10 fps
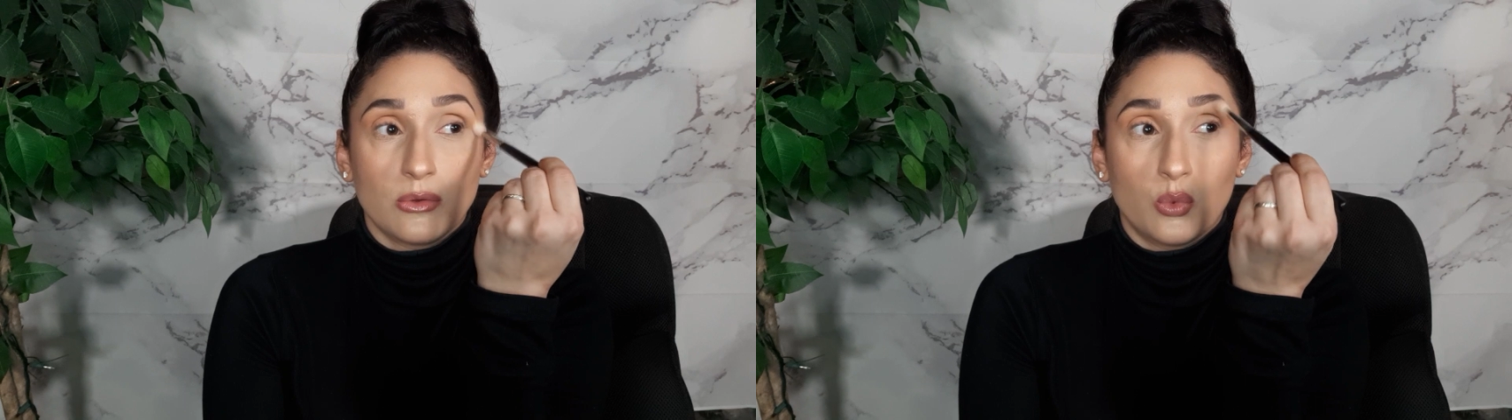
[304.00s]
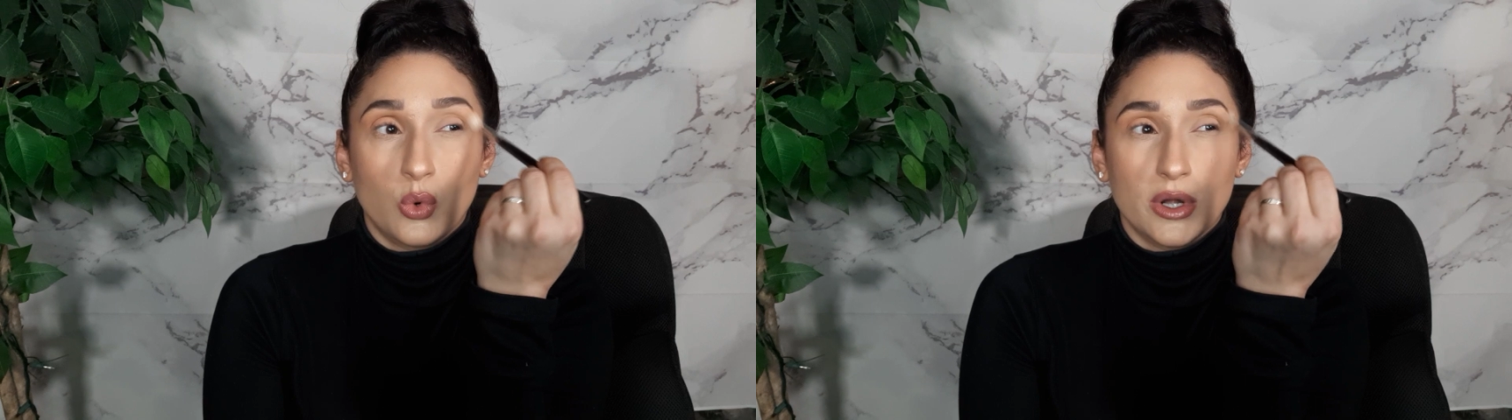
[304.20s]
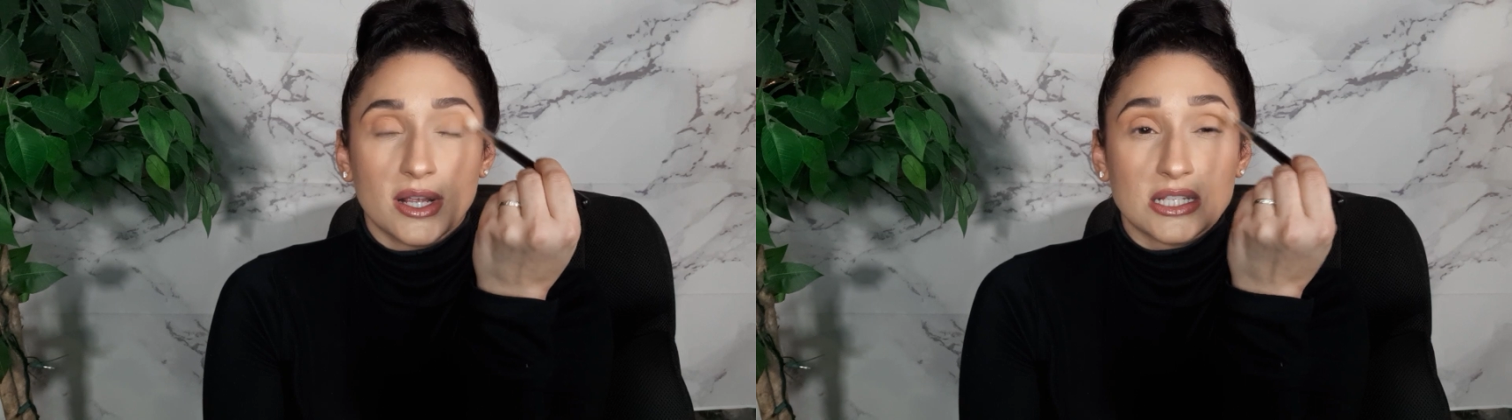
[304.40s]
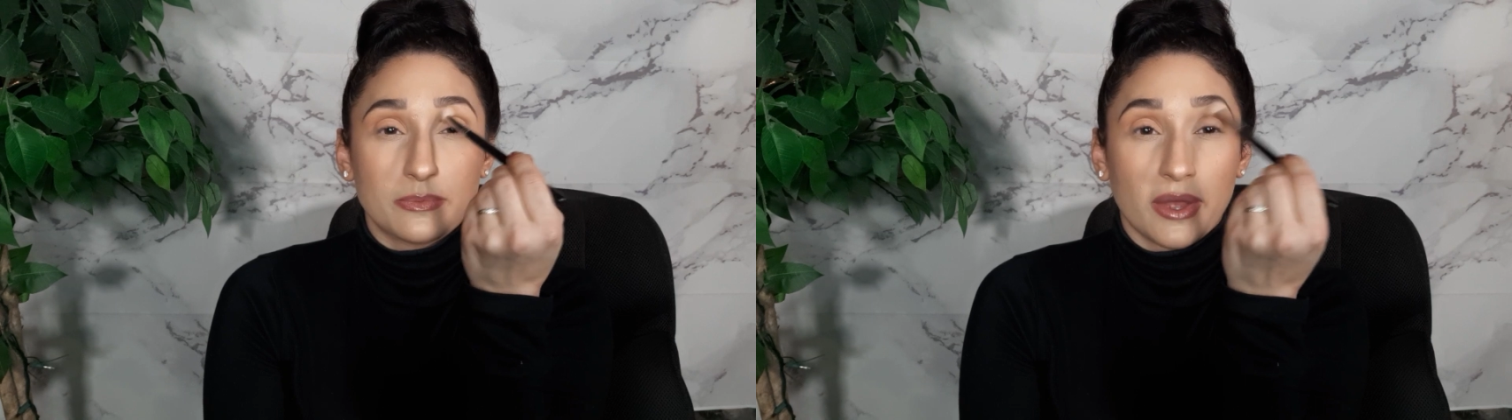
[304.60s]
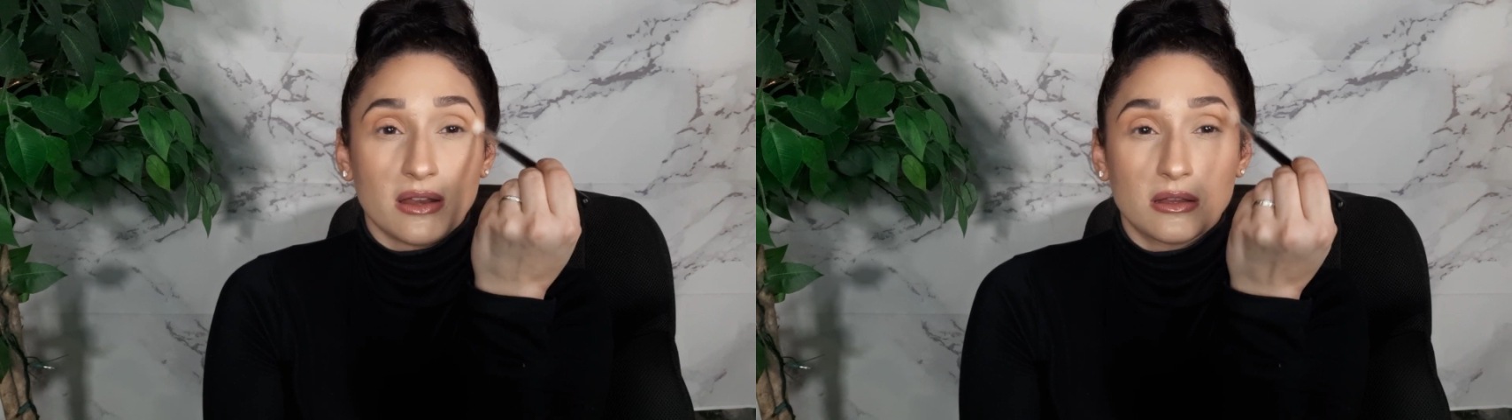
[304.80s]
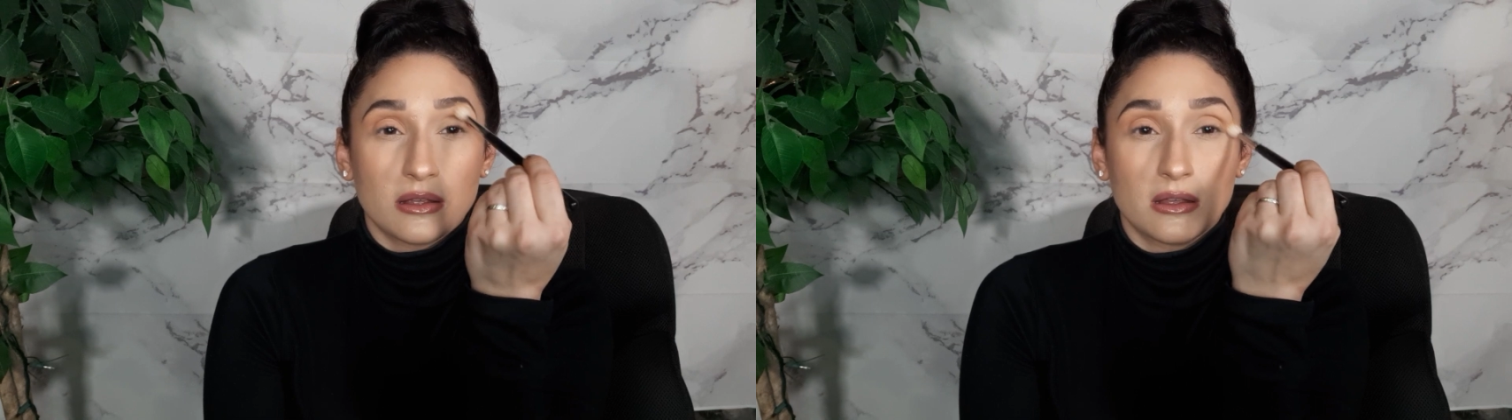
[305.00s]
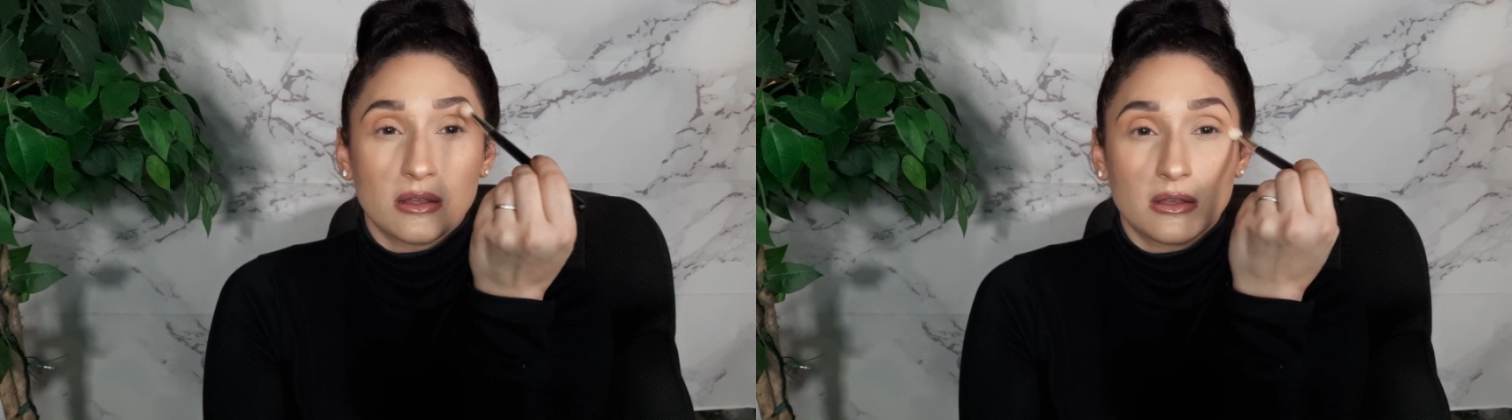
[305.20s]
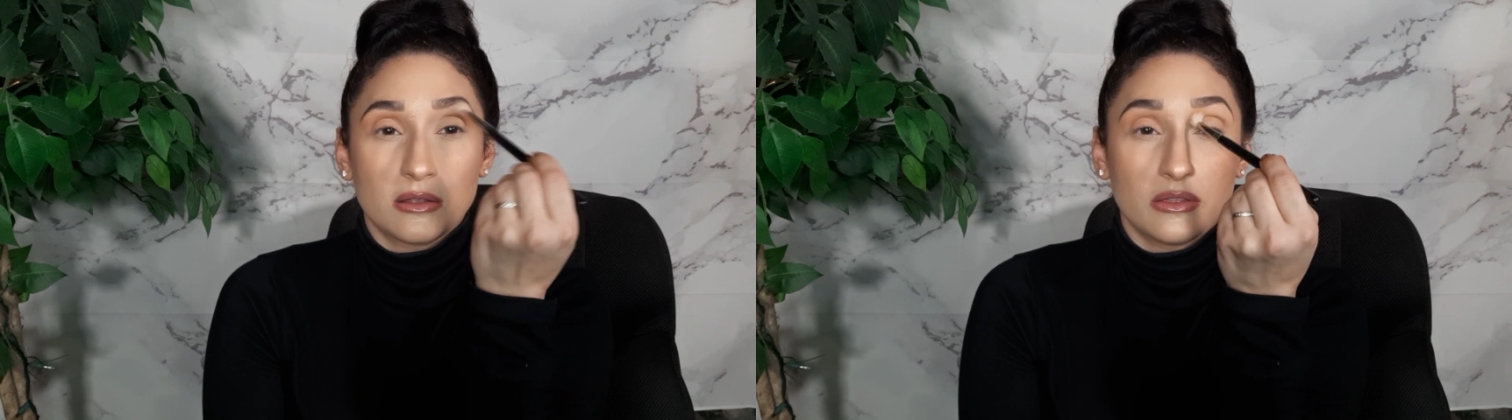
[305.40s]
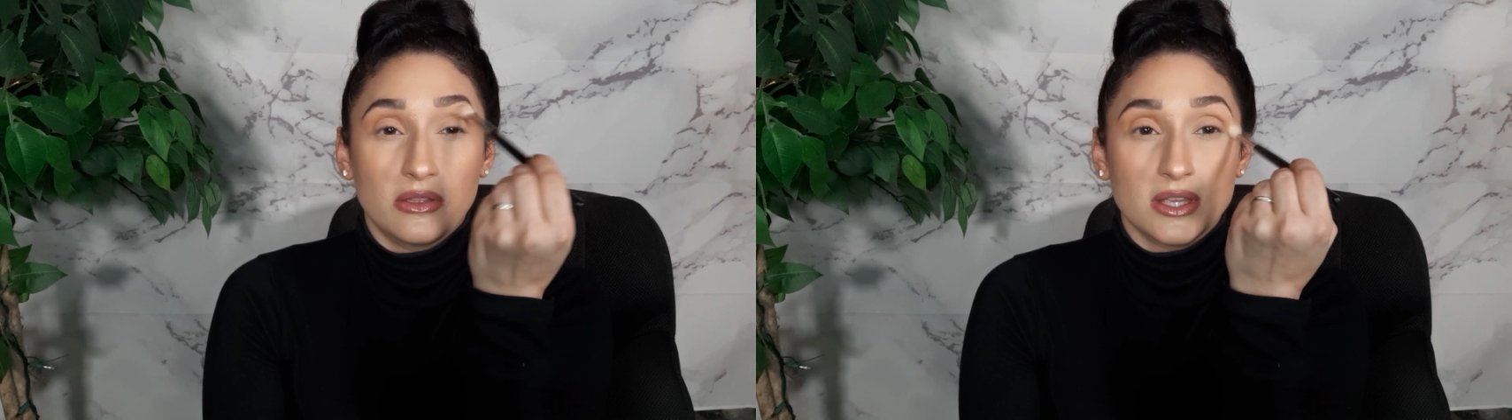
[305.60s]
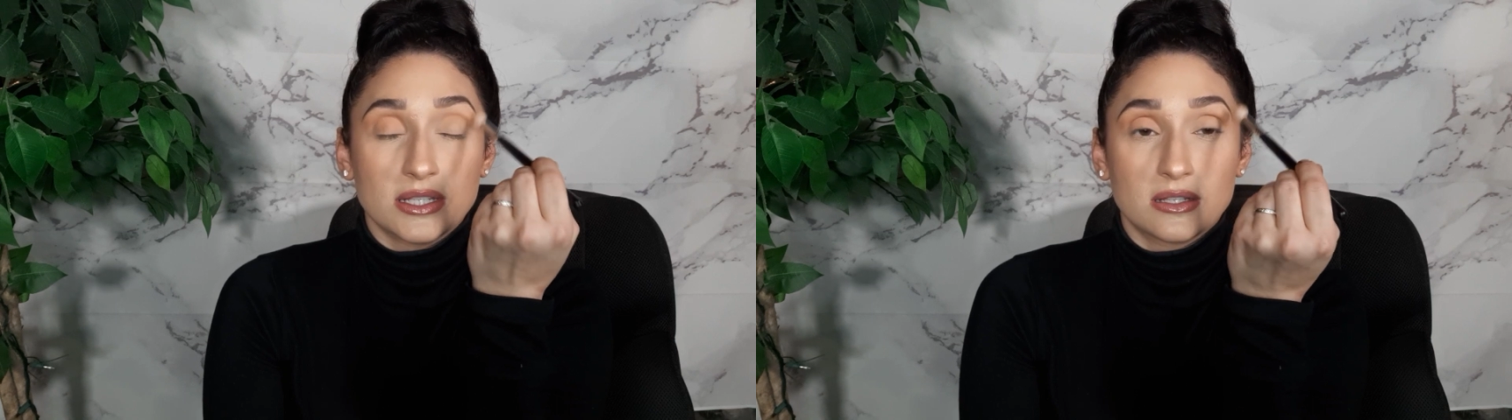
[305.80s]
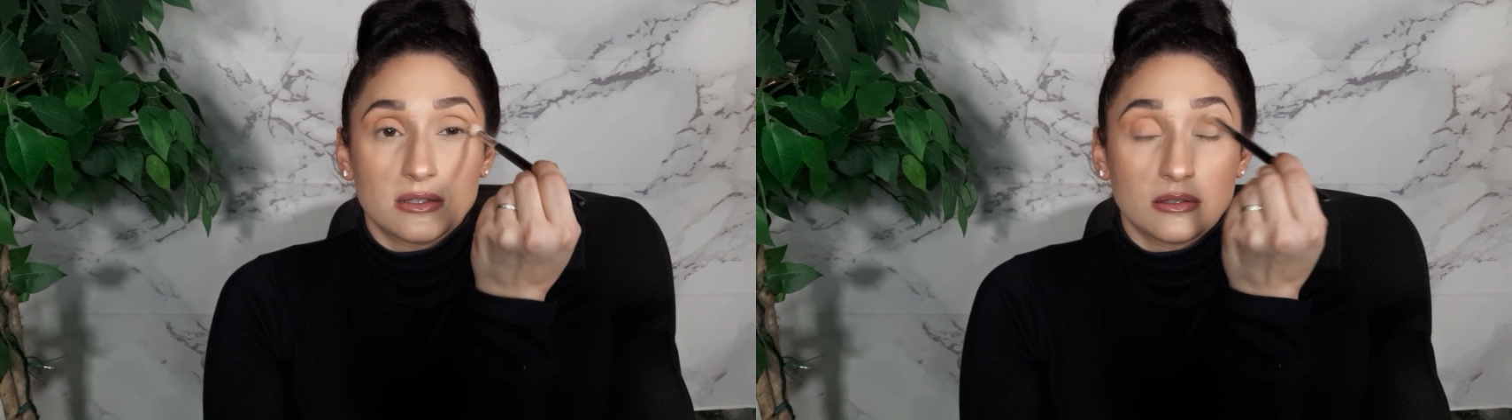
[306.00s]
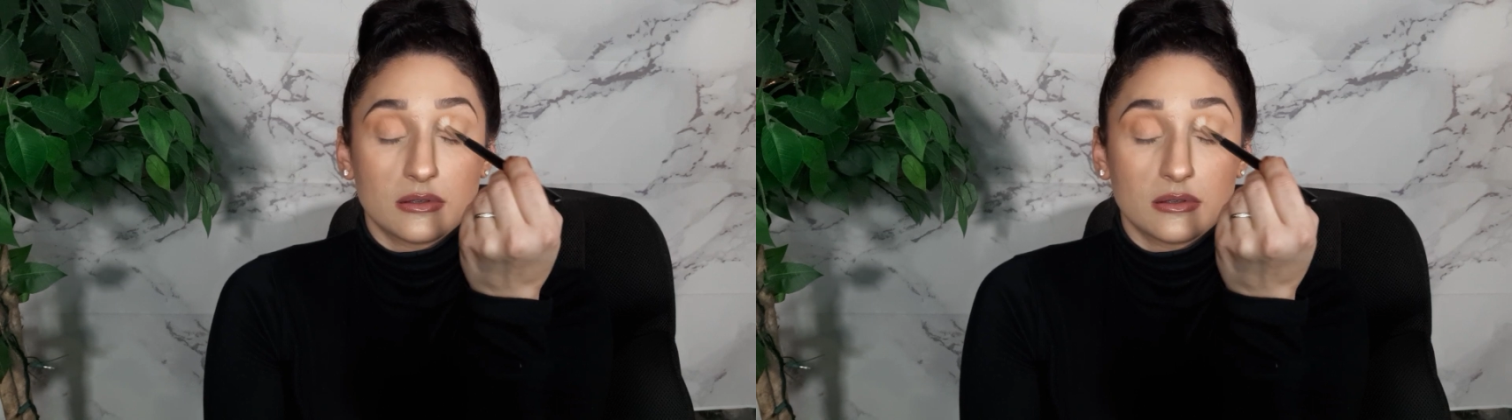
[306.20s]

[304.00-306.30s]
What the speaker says: would expect this